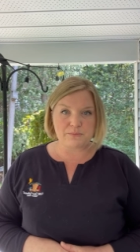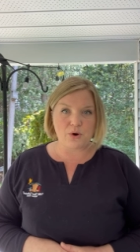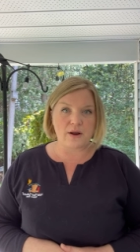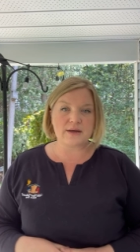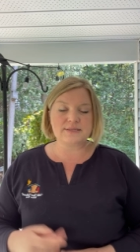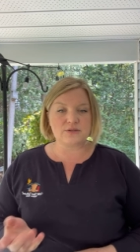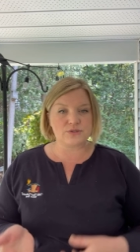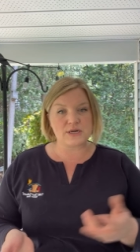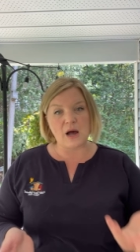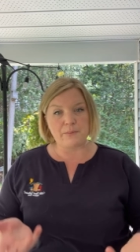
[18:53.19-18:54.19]
products,
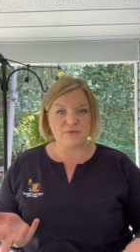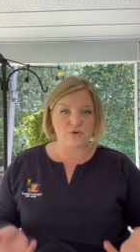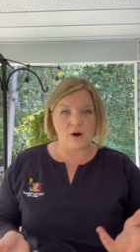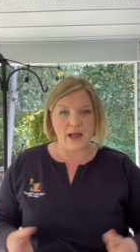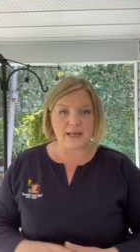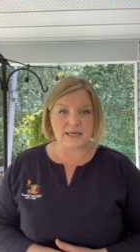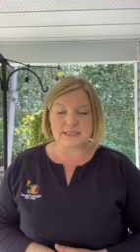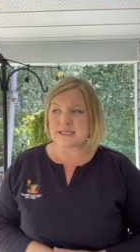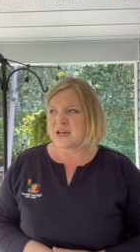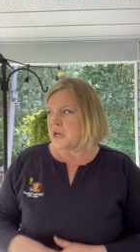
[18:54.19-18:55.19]
there's a couple varieties.